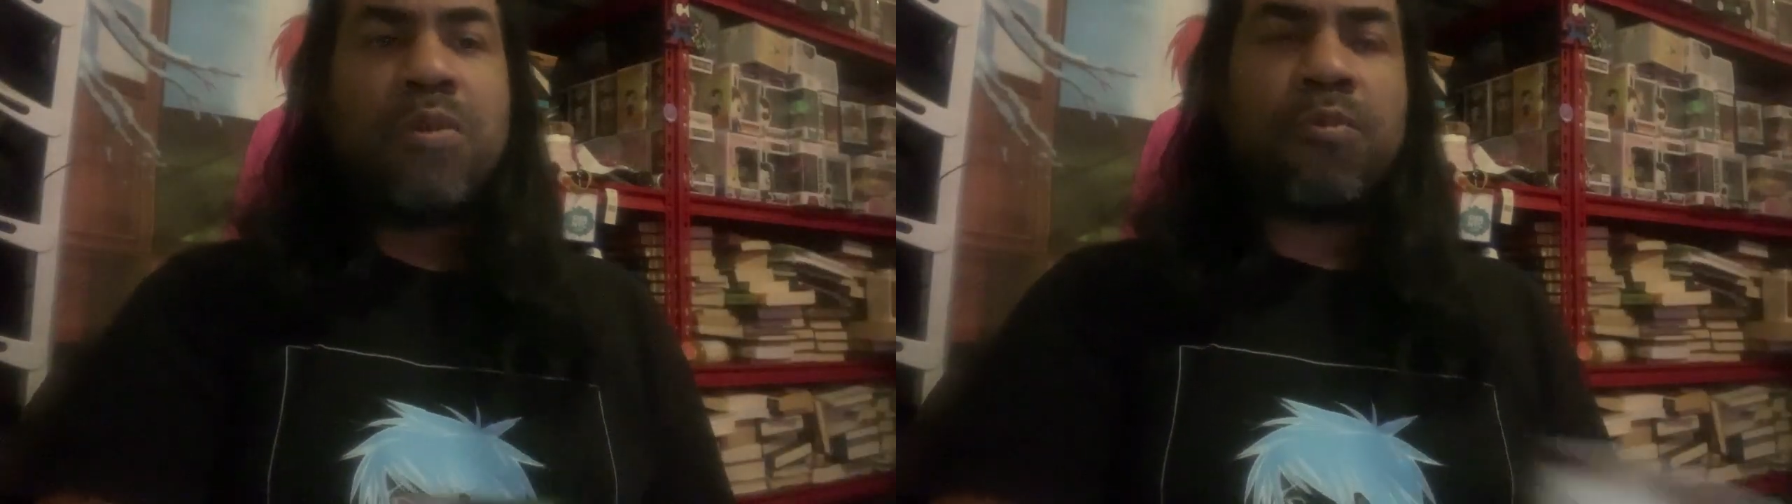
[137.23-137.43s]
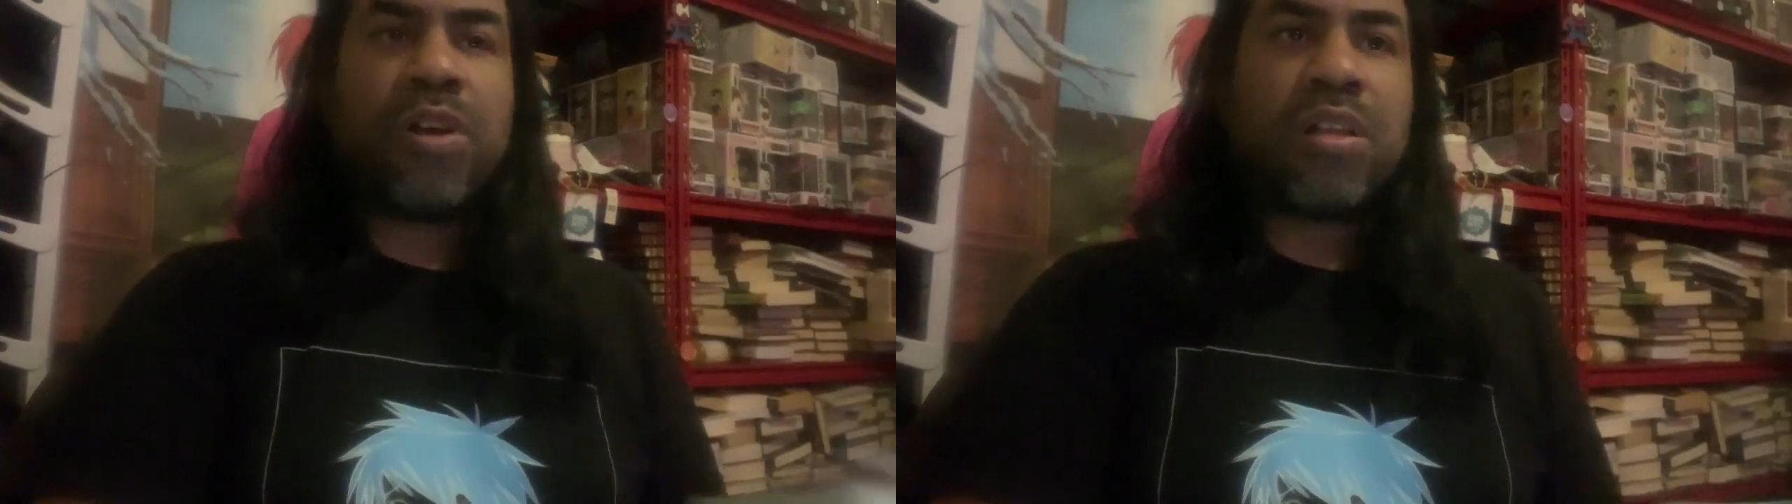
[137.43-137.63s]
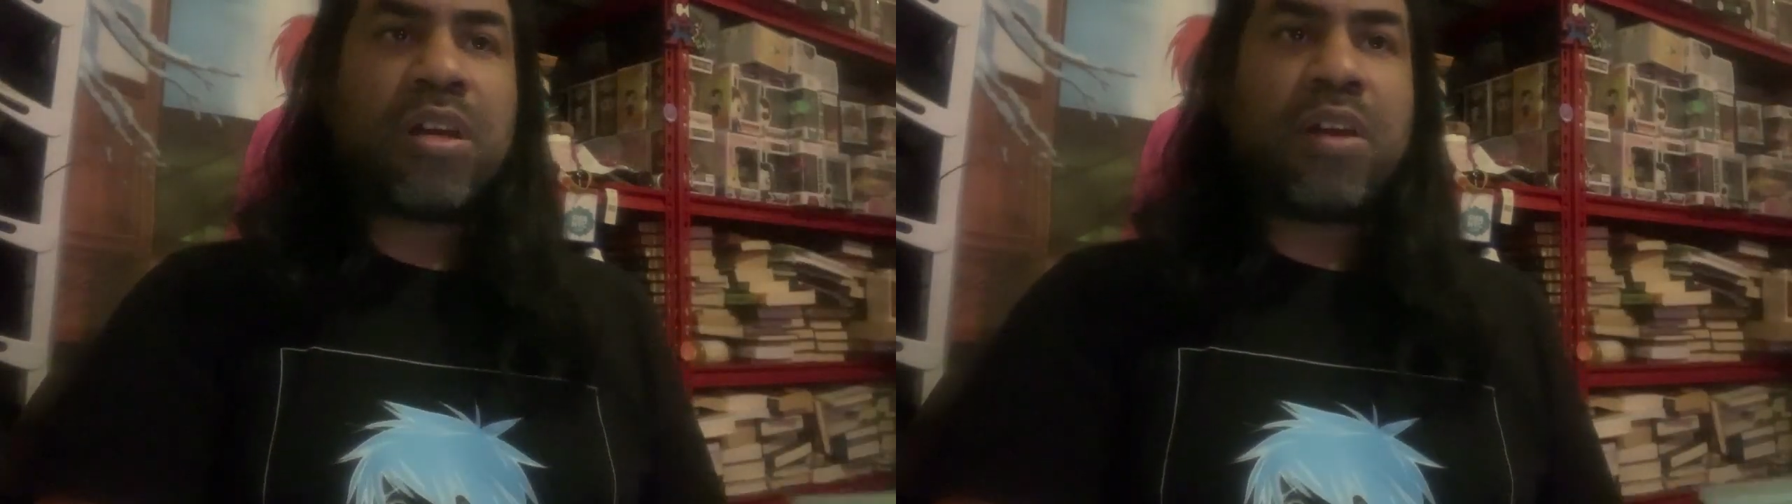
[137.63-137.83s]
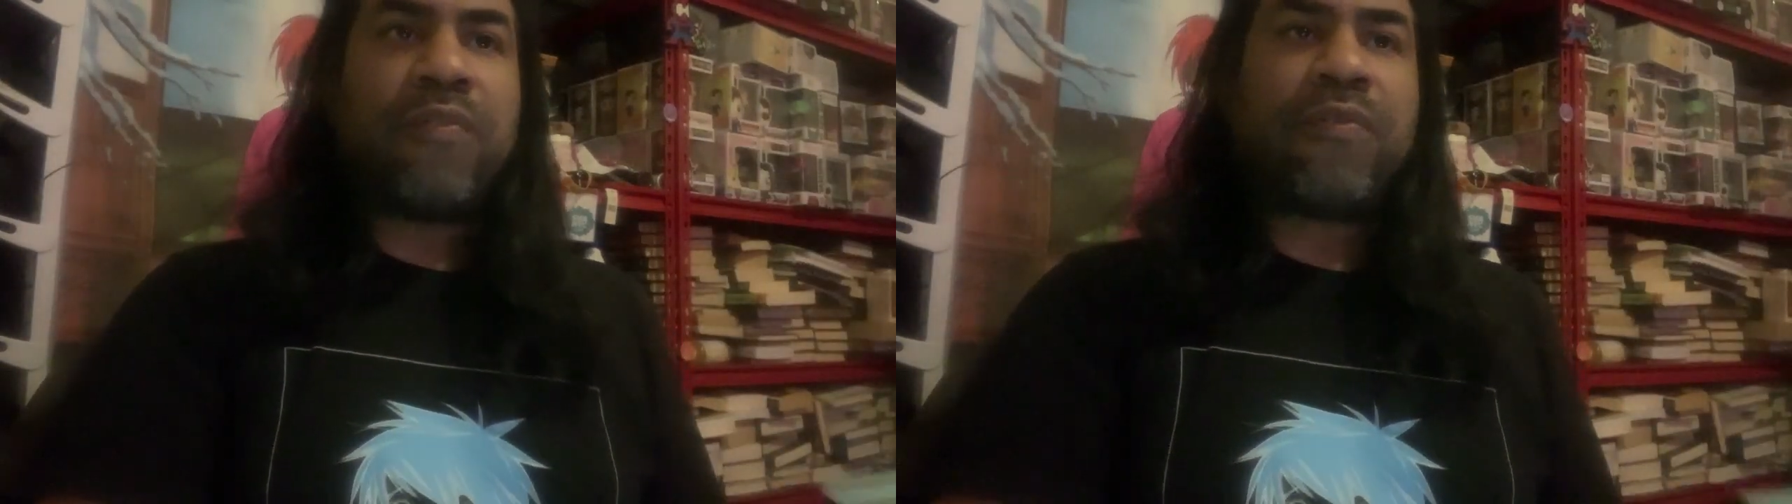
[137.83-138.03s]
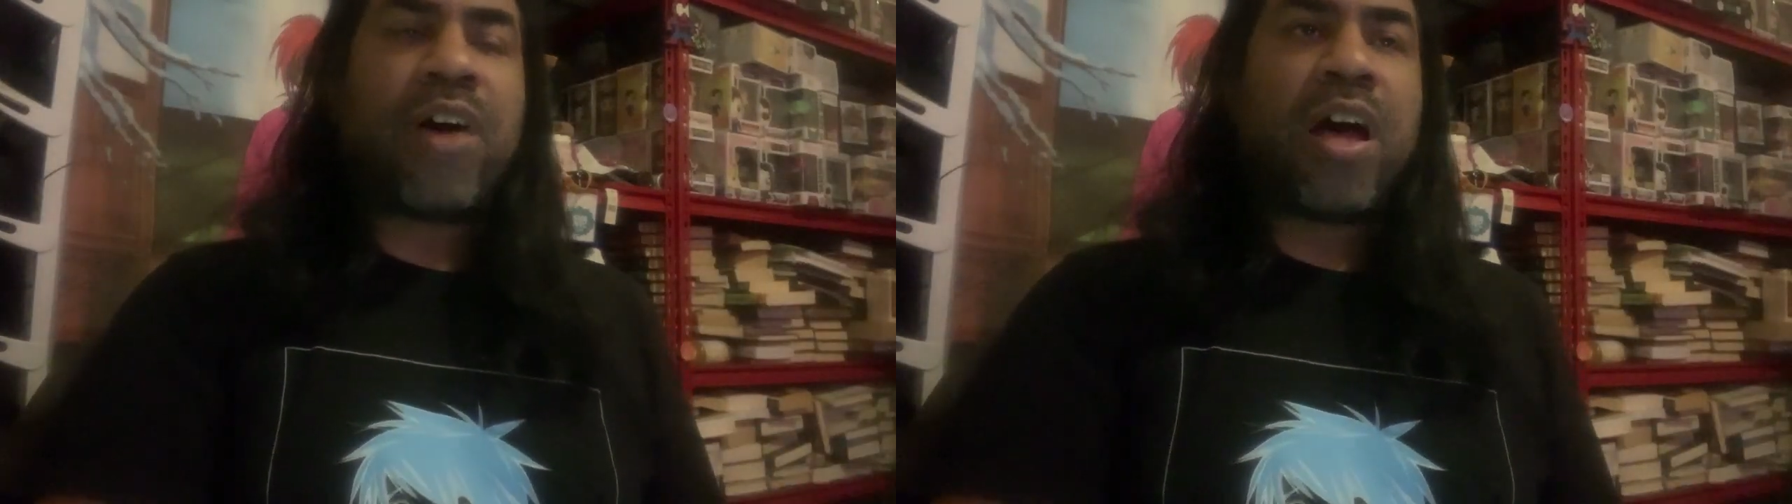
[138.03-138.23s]
really
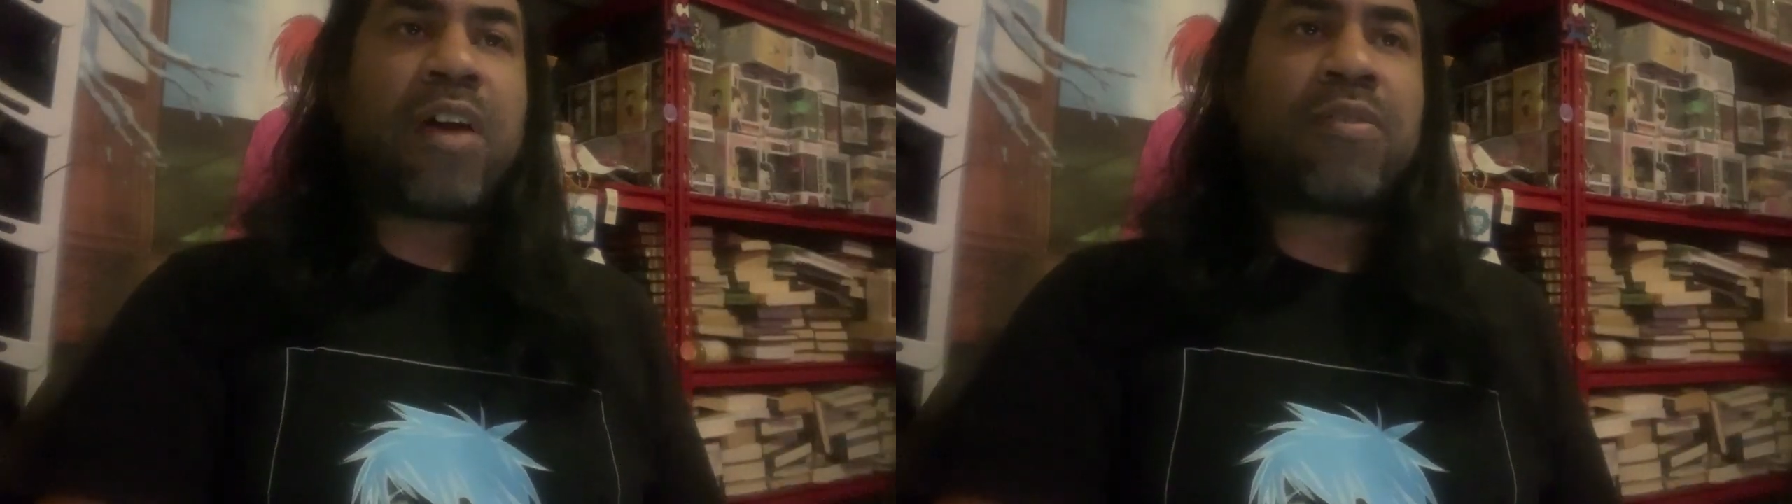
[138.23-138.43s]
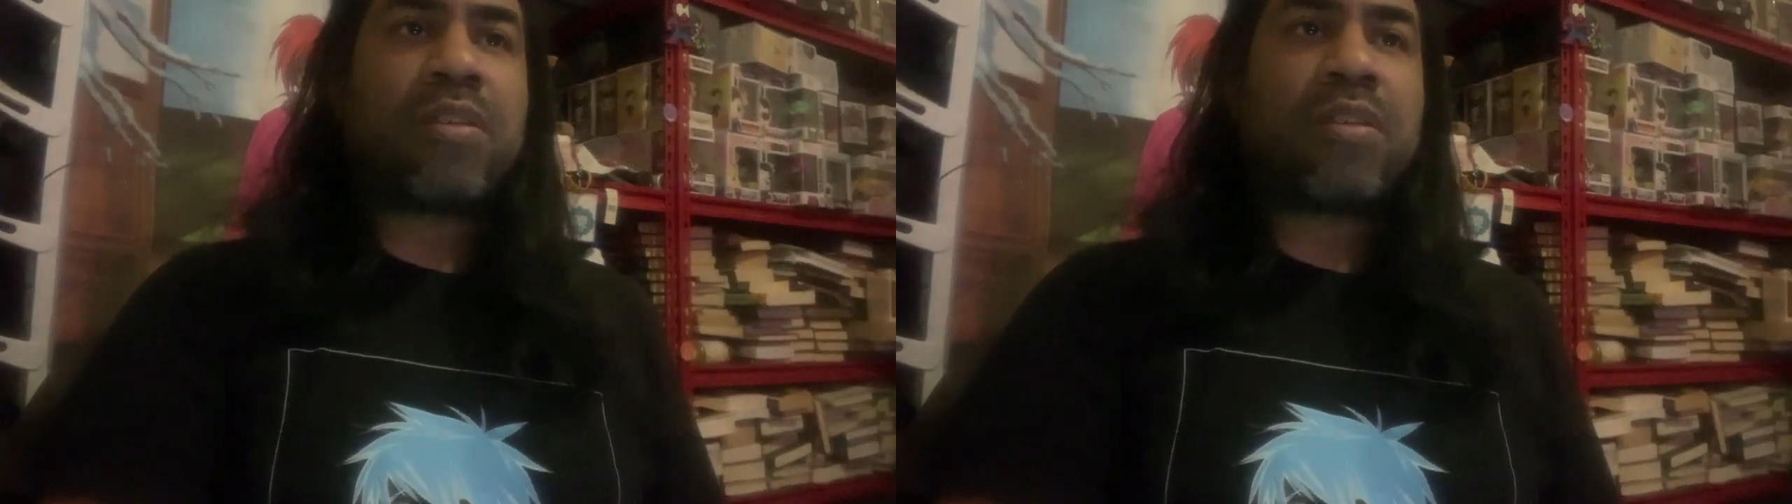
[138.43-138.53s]
five